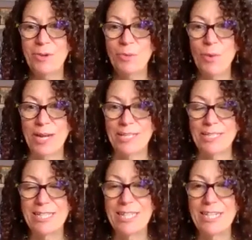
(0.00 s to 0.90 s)

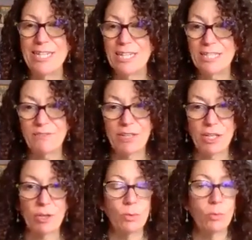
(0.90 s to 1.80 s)
Right. In this
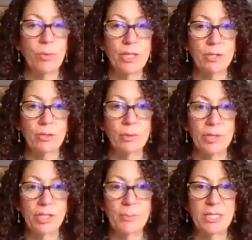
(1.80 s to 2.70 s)
video, we are
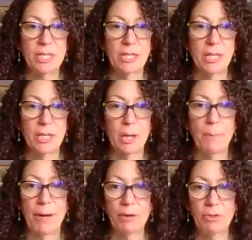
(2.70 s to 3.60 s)
going to be talking
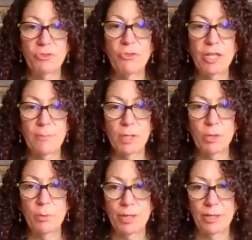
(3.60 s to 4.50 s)
about phonemic
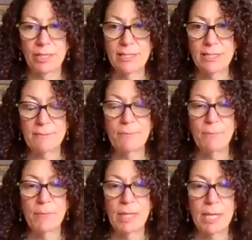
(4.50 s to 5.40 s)
awareness,
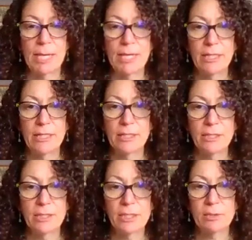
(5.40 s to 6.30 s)

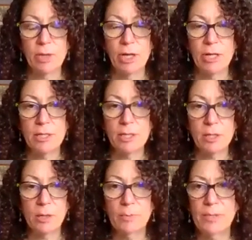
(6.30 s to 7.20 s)
and
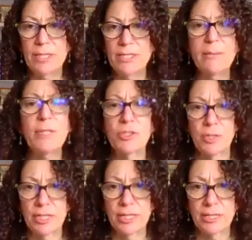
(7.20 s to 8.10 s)
I'll be
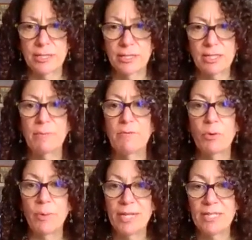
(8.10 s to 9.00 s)
demonstrating some of
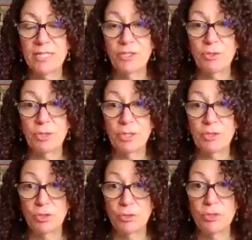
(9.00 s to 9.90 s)
the ways that you
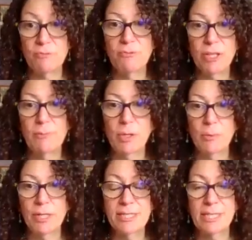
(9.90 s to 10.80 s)
can do some phonemic
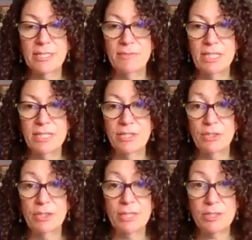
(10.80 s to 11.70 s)
awareness activities in
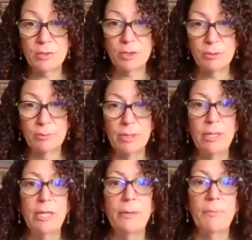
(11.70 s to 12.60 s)
your classroom,
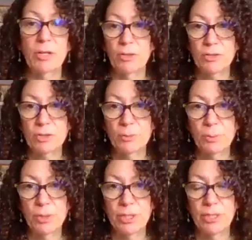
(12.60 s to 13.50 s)
but I'll also
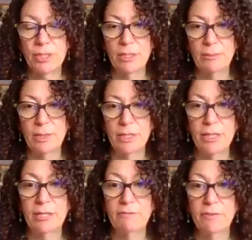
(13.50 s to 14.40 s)
put
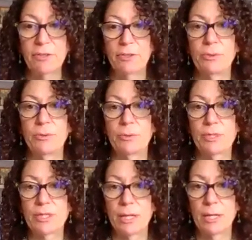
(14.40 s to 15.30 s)
online for you
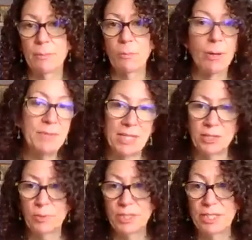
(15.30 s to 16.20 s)
some
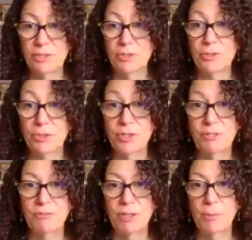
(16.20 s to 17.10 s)
websites where teachers are
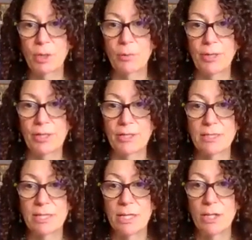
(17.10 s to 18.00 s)
using phonemic
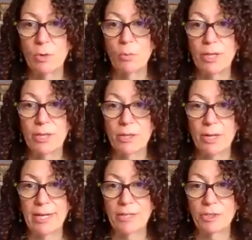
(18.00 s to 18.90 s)
awareness with
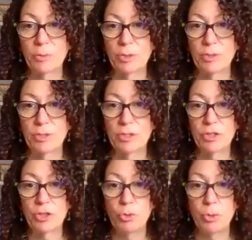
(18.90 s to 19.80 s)
their actual
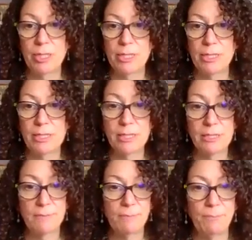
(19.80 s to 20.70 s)
students.